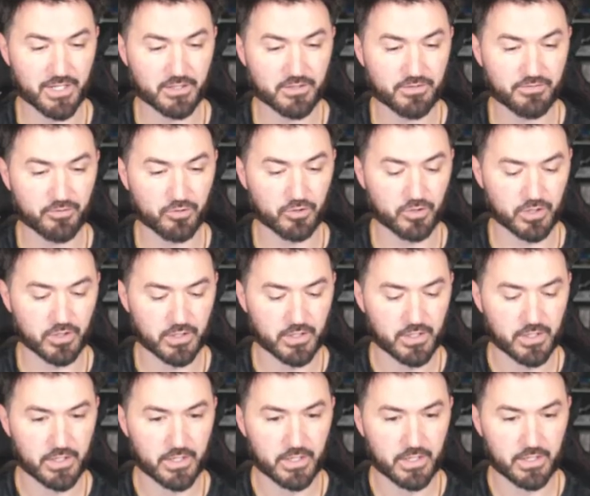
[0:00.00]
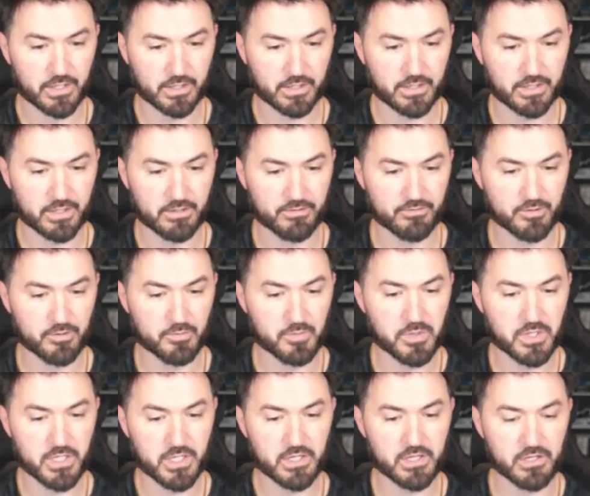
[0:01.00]
for giving
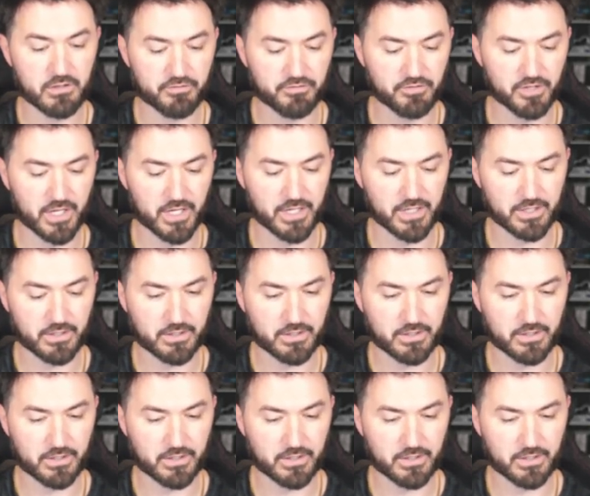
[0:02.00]
me the flag.